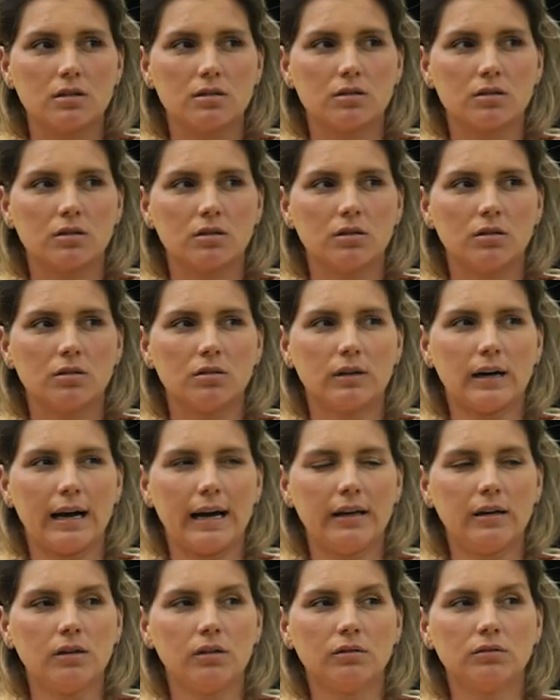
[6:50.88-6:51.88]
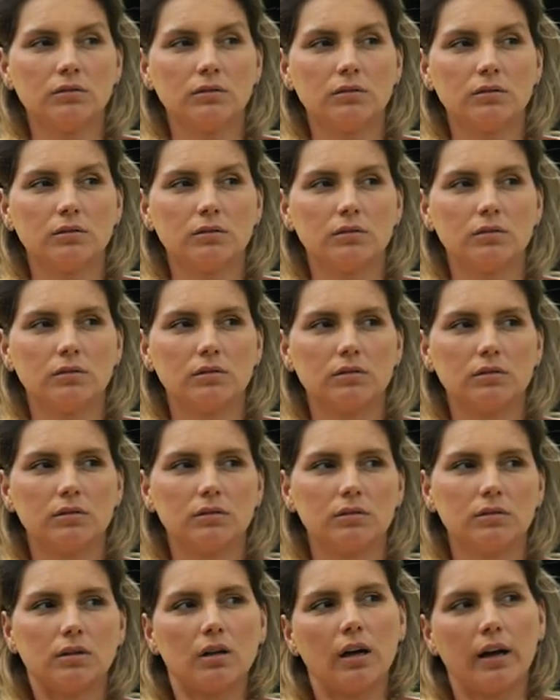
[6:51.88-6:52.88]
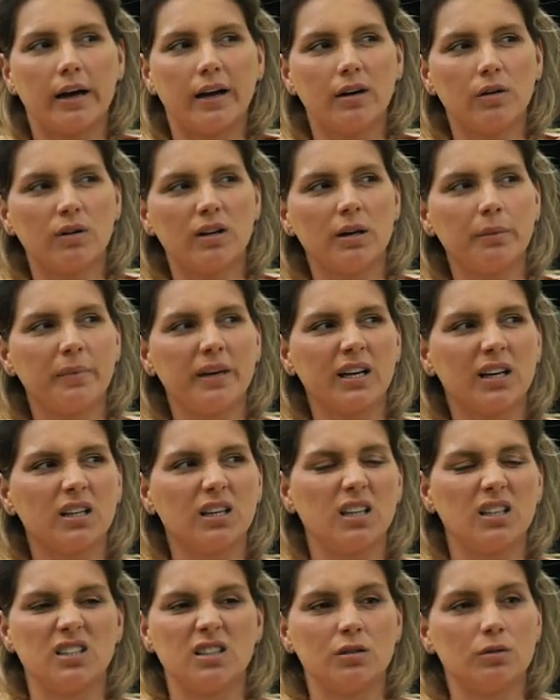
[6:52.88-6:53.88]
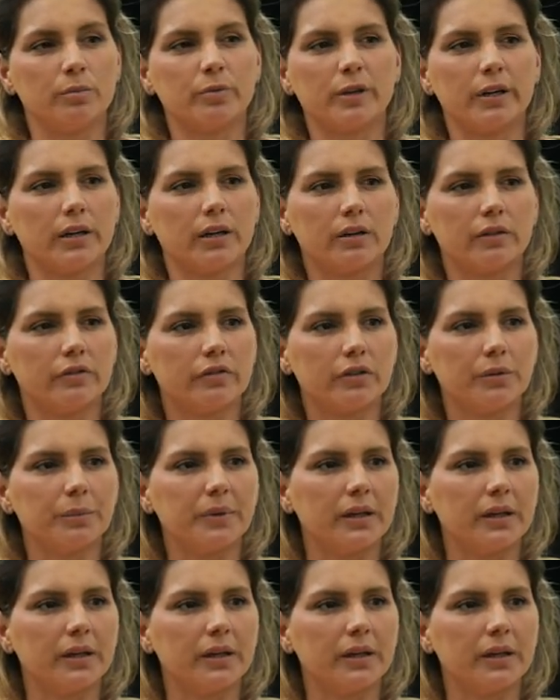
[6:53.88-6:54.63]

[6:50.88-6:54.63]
So I don't want to make it a deal breaker for